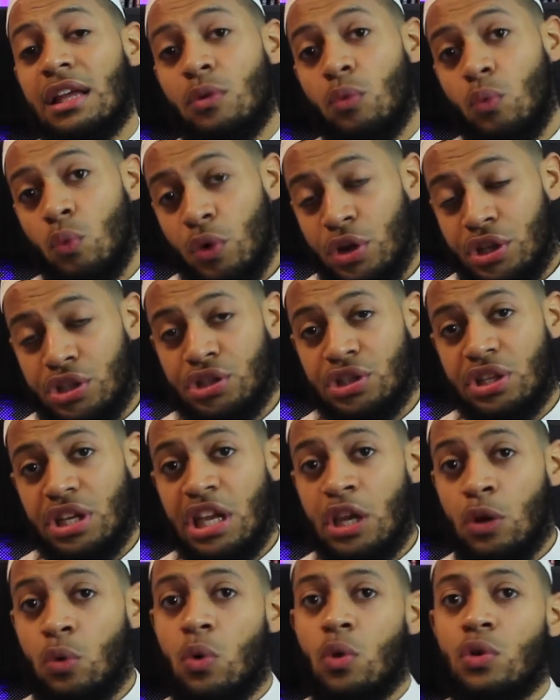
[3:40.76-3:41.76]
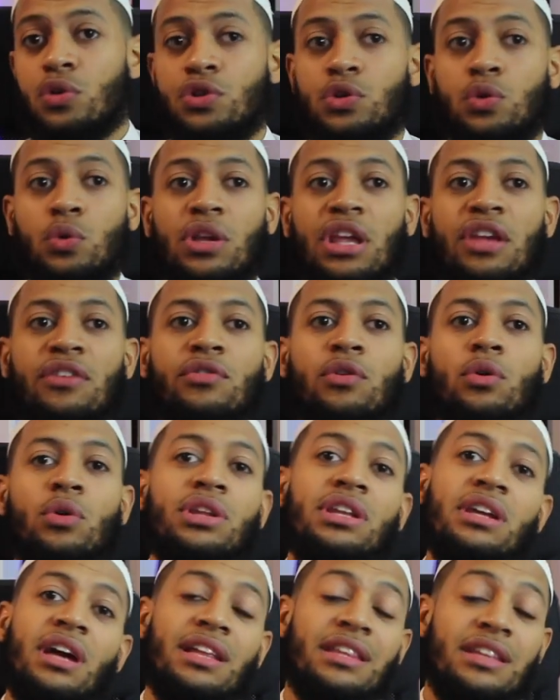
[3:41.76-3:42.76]
which equals to give you
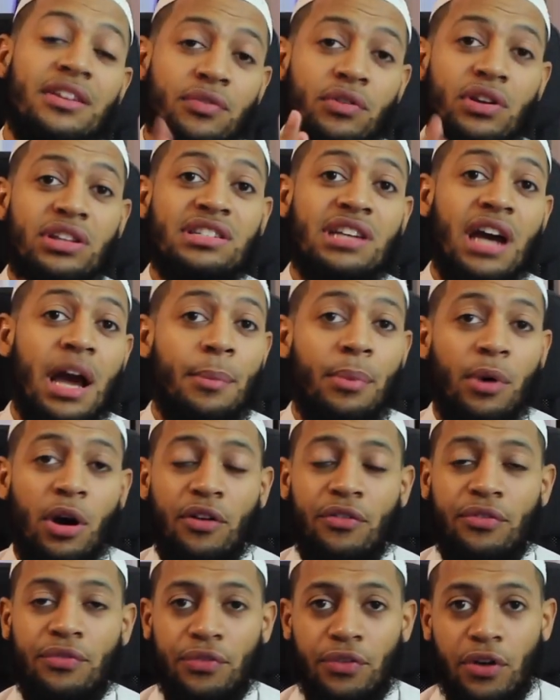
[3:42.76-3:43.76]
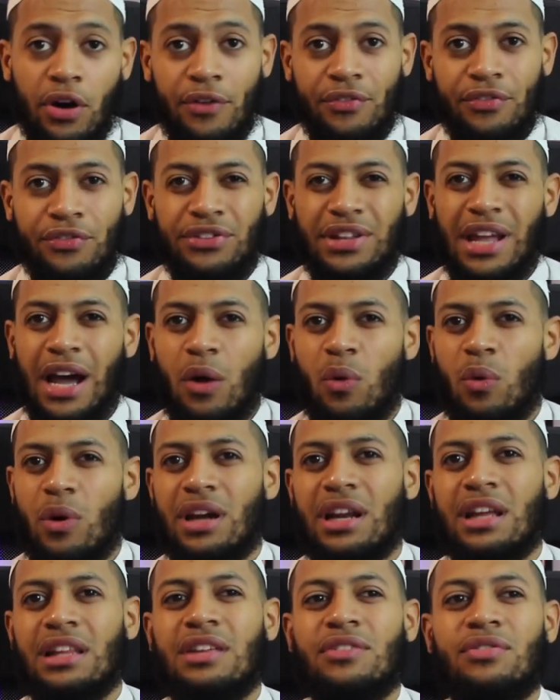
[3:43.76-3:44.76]
a different type of taqwa,
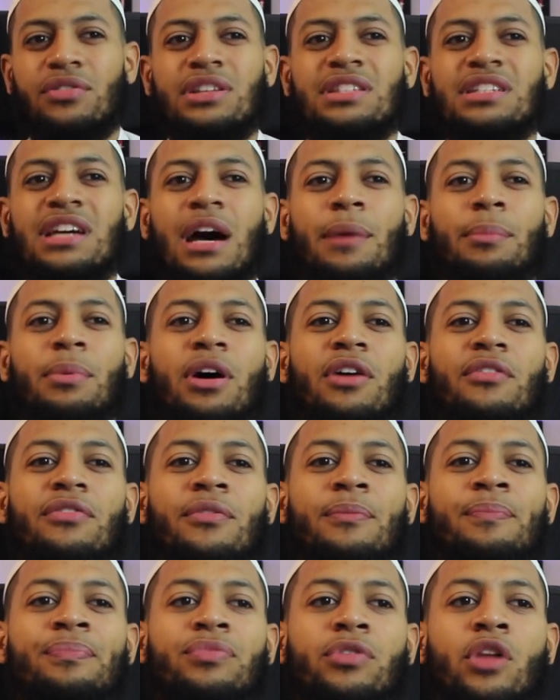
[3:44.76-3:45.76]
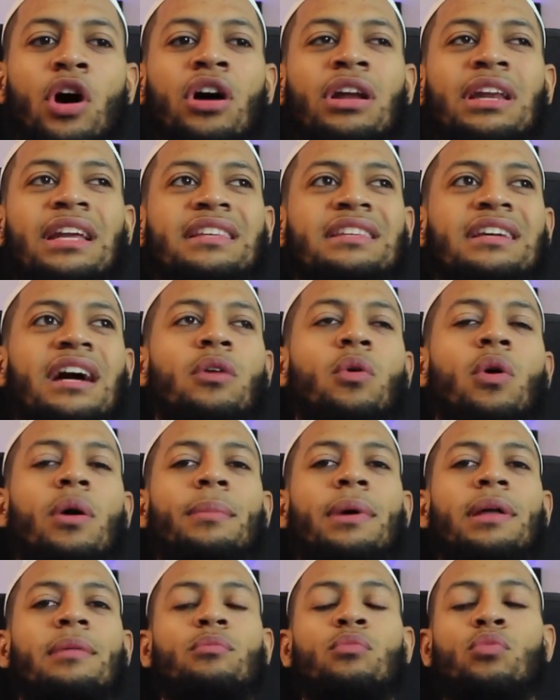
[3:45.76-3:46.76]
and a different type of not only taqwa
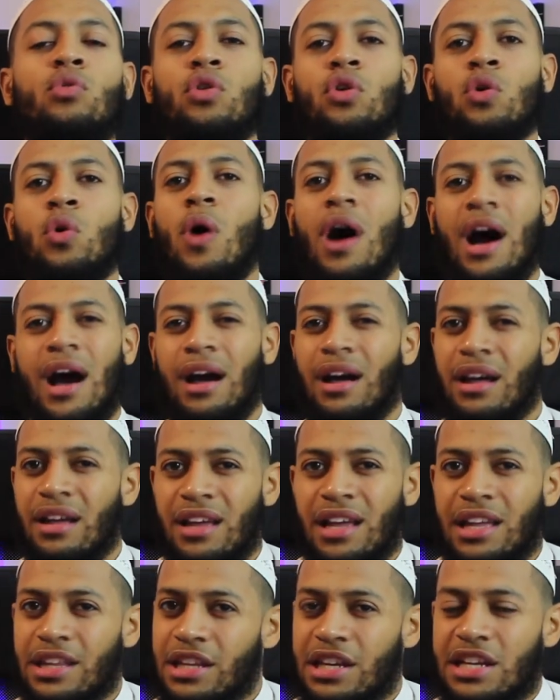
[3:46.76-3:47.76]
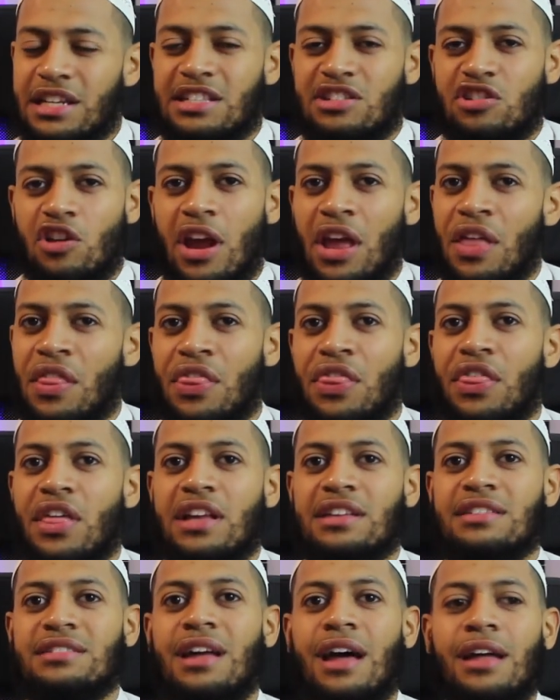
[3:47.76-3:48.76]
but muru'ah. There is certain
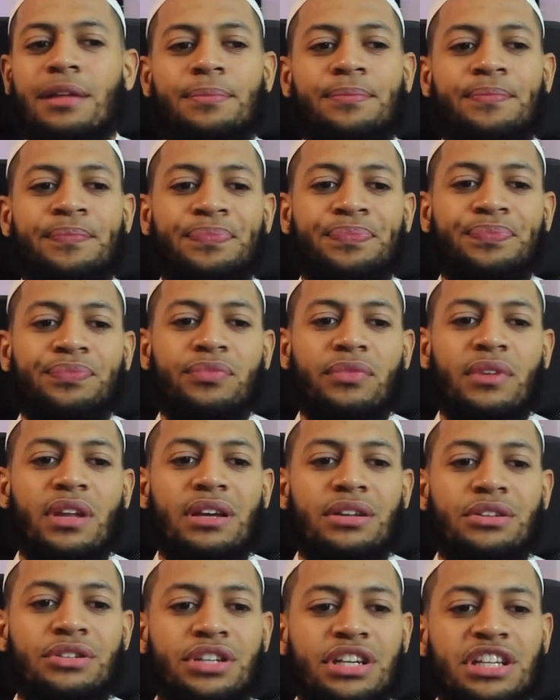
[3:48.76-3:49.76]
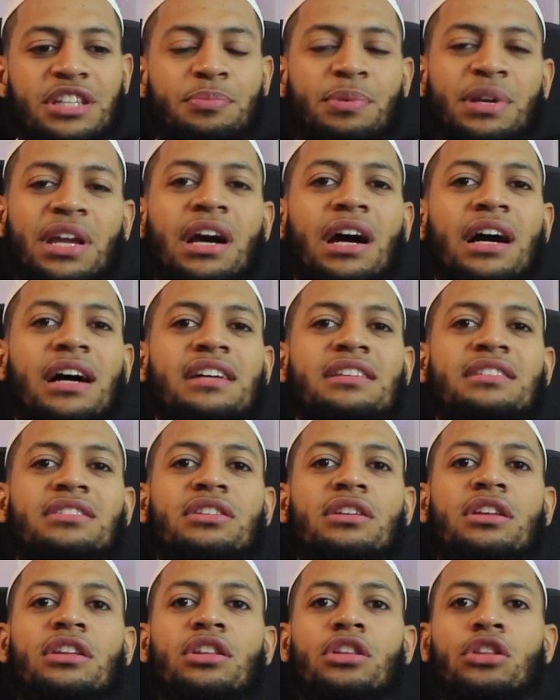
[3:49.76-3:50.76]
things that just
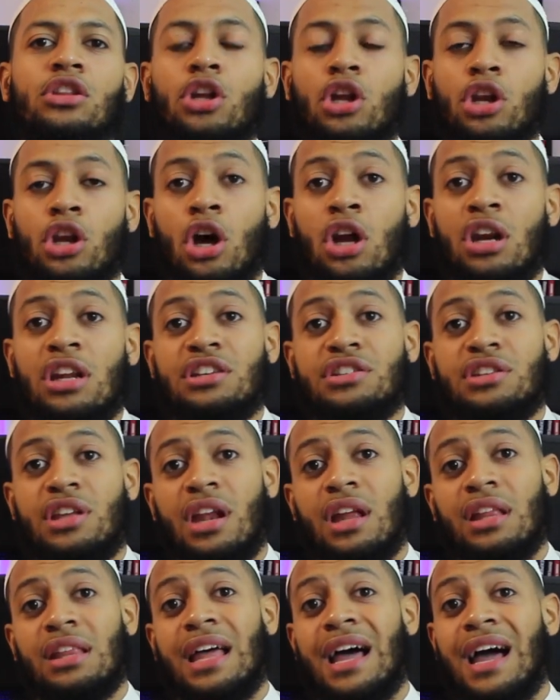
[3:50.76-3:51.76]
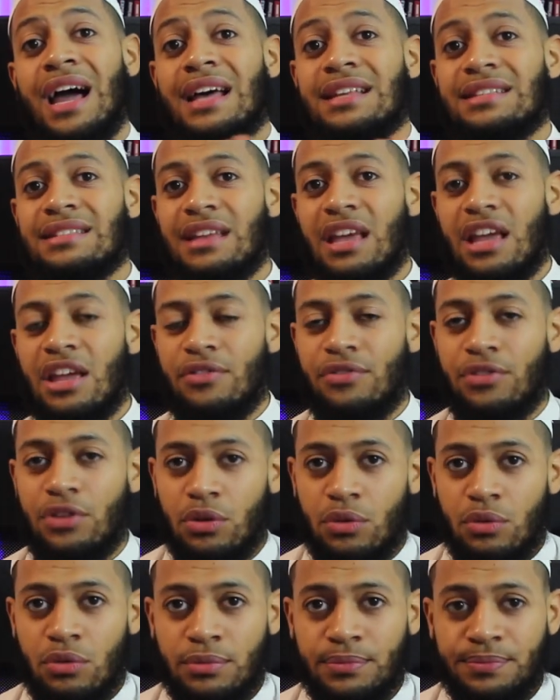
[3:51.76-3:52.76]
because the knowledge that Allah has gave
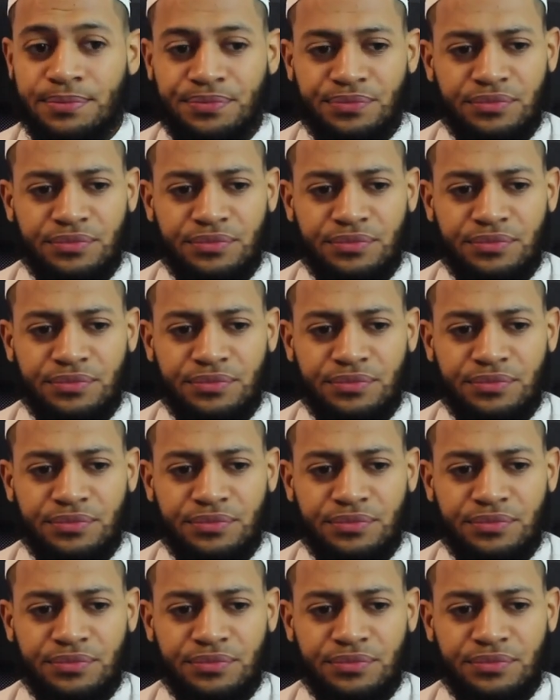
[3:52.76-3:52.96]
you,